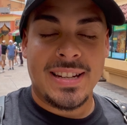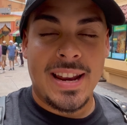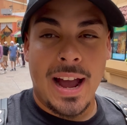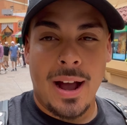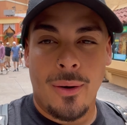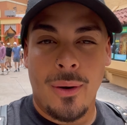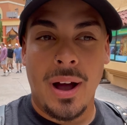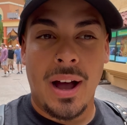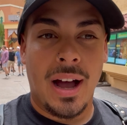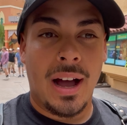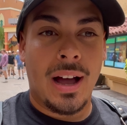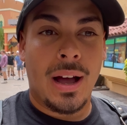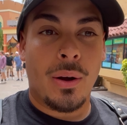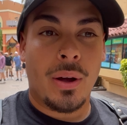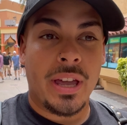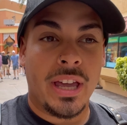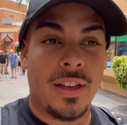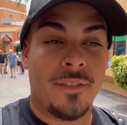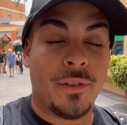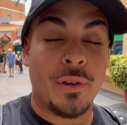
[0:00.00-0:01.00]
Now, uh,
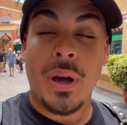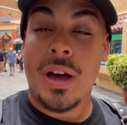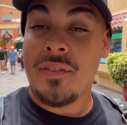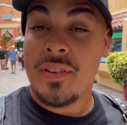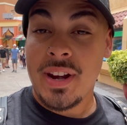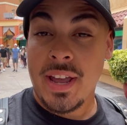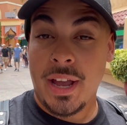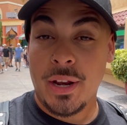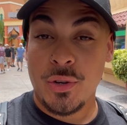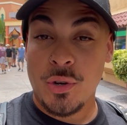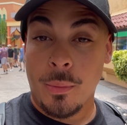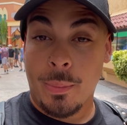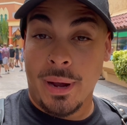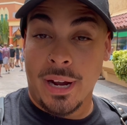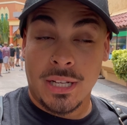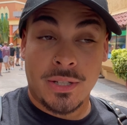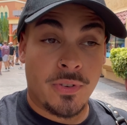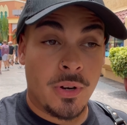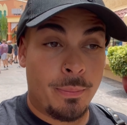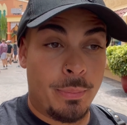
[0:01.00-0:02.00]
if you have an annual
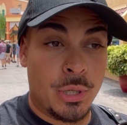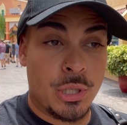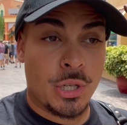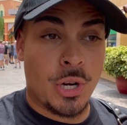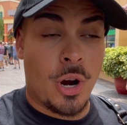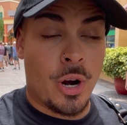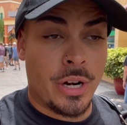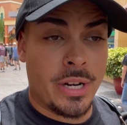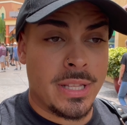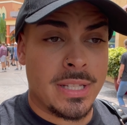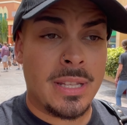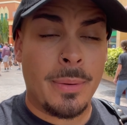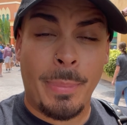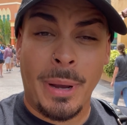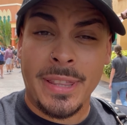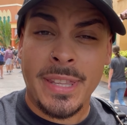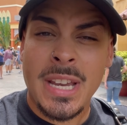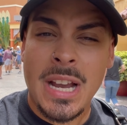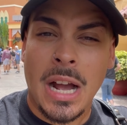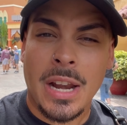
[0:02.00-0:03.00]
pass for Busch Gardens,
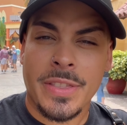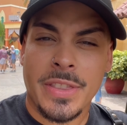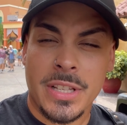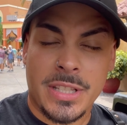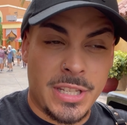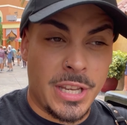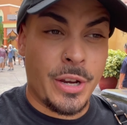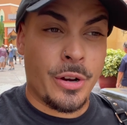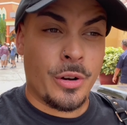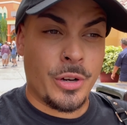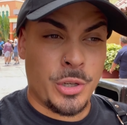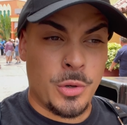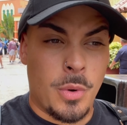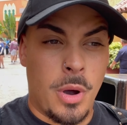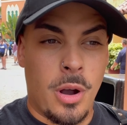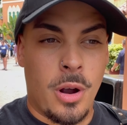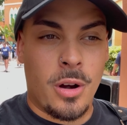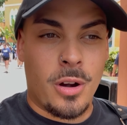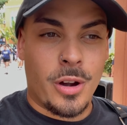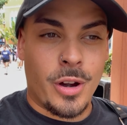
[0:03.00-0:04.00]
depending on the tier you
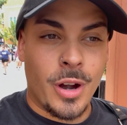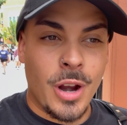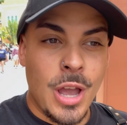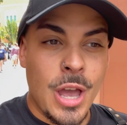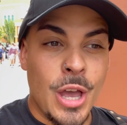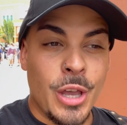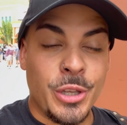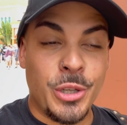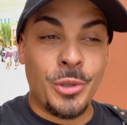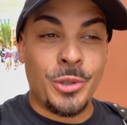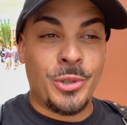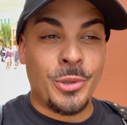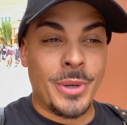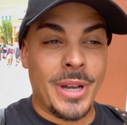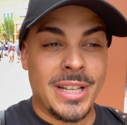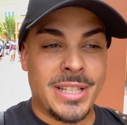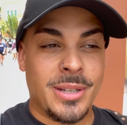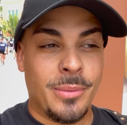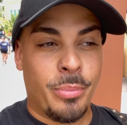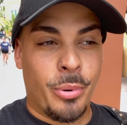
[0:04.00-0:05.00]
are, you do
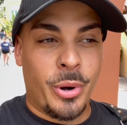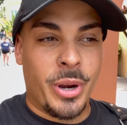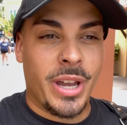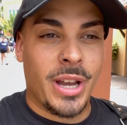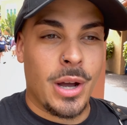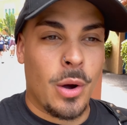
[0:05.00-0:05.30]
get to bring